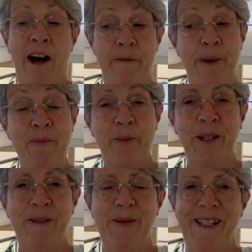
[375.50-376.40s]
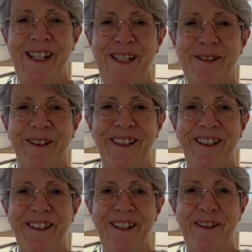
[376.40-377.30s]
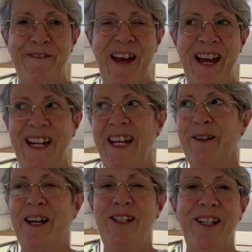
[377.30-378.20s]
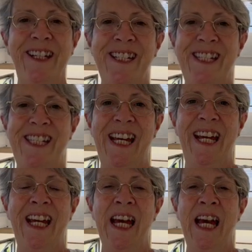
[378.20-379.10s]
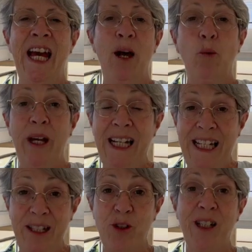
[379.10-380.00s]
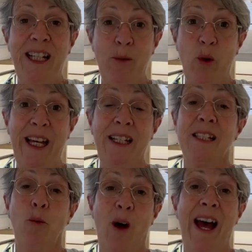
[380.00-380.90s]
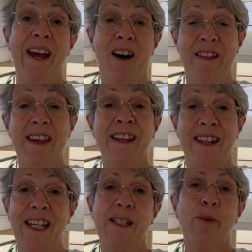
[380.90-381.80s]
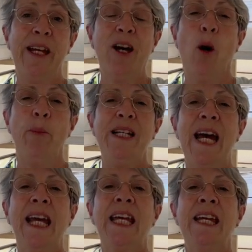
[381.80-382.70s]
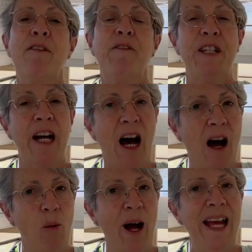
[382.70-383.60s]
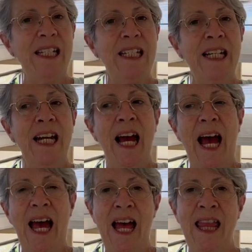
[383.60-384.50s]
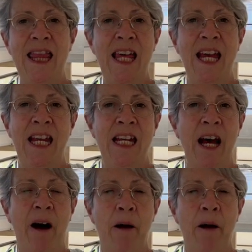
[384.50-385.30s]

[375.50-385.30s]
I've been pretty busy during the van here, as you can see. We're literally weeks away. I think this week I'll be taking it for tar weight and then